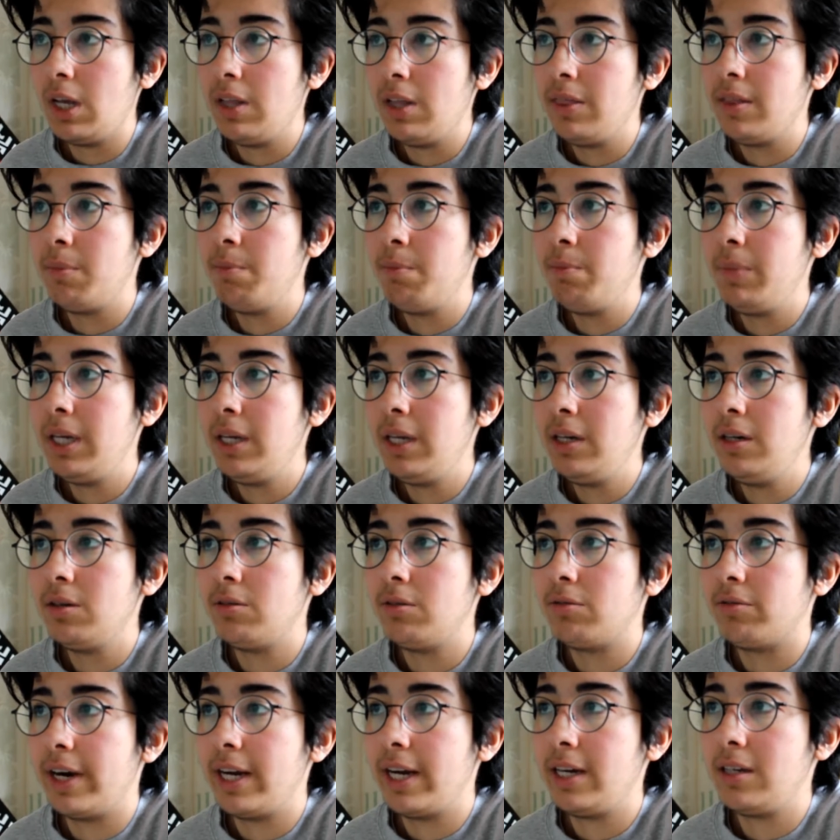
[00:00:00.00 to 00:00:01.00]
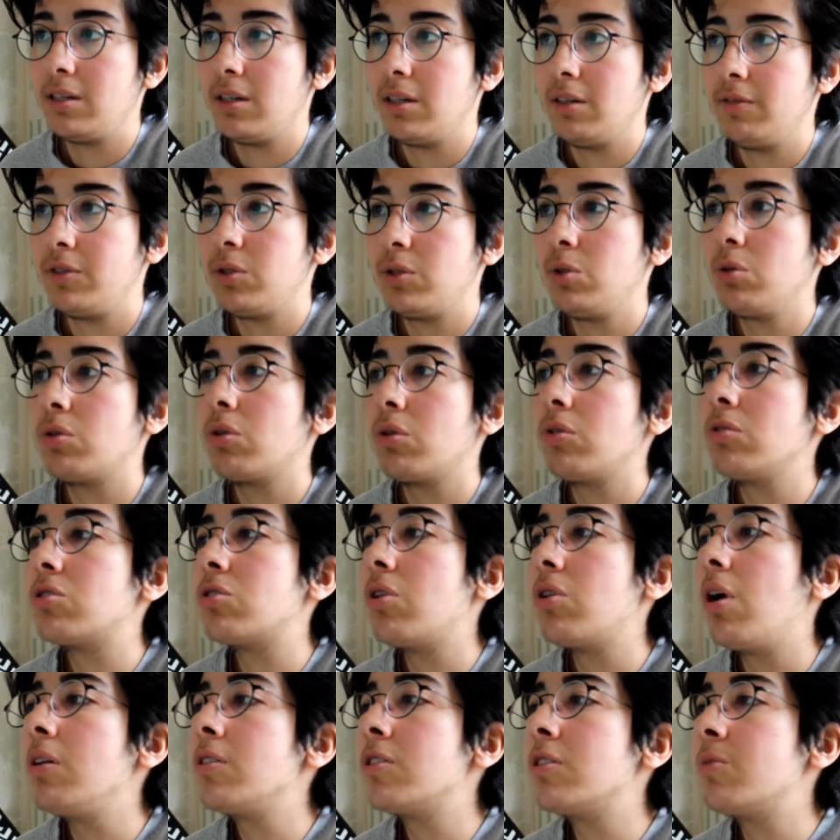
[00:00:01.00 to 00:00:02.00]
The mean rate of sucrose
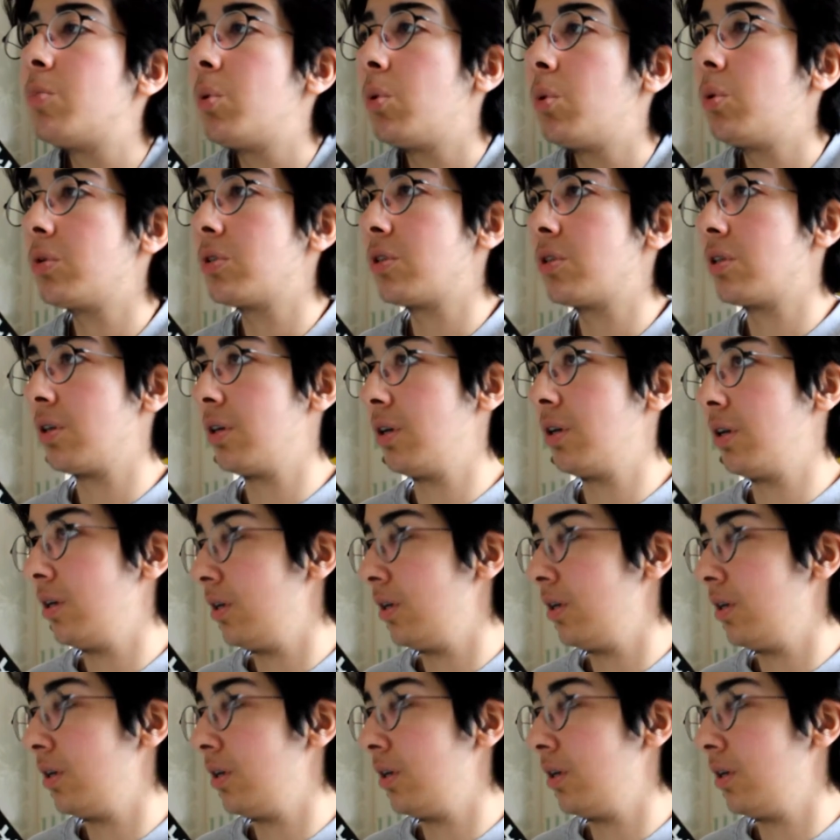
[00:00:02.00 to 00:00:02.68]
transport